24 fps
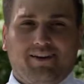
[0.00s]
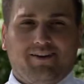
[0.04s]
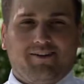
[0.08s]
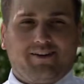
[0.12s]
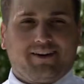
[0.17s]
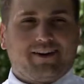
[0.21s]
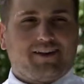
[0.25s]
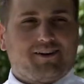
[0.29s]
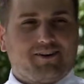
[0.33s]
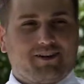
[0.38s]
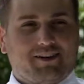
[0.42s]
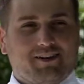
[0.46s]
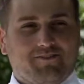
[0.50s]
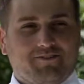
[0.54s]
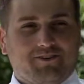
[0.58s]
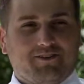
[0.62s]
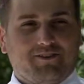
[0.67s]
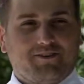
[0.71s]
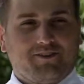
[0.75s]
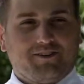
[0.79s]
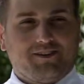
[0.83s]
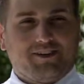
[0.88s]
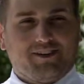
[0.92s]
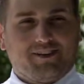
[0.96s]
now I got to give
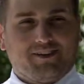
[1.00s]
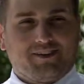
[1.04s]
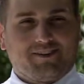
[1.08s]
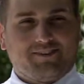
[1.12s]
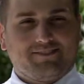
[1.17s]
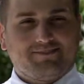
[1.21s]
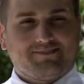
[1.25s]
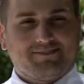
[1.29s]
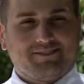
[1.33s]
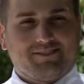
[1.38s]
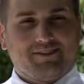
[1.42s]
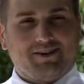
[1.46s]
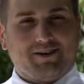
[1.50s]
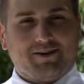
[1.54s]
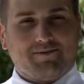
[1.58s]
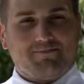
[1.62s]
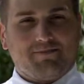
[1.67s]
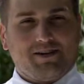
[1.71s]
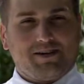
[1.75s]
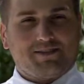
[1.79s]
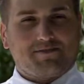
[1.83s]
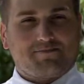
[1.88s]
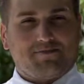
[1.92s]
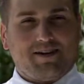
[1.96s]
a
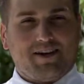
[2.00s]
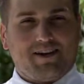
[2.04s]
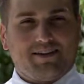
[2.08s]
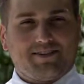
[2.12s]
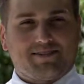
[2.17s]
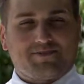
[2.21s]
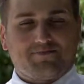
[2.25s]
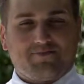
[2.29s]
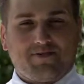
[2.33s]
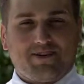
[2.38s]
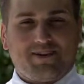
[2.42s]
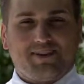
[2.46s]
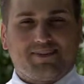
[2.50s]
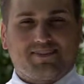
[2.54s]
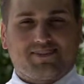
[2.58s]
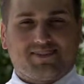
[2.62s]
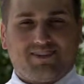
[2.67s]
best man speech.